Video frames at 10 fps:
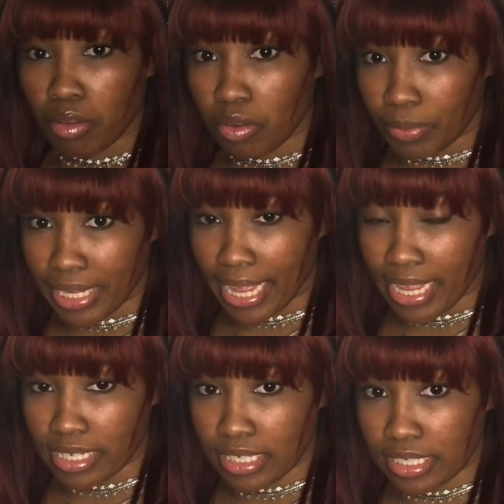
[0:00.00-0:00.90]
We
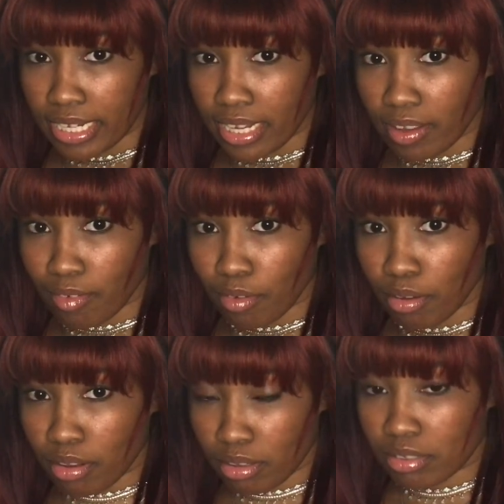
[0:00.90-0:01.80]
haggling now.
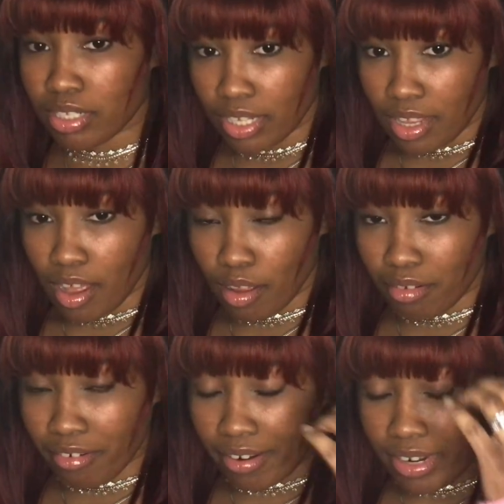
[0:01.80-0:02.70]
All
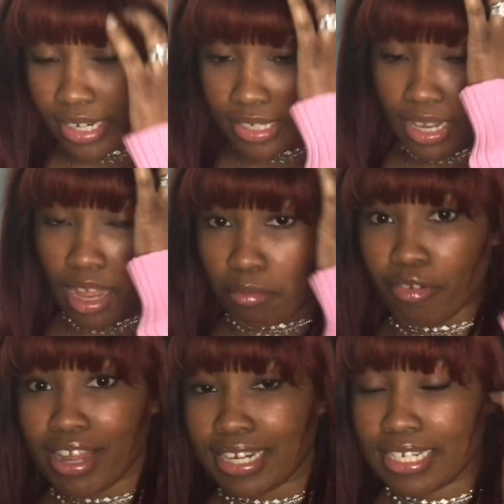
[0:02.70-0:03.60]
right, I'm
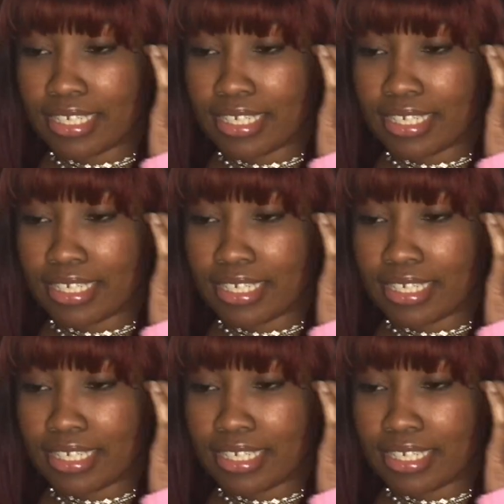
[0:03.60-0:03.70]
ready.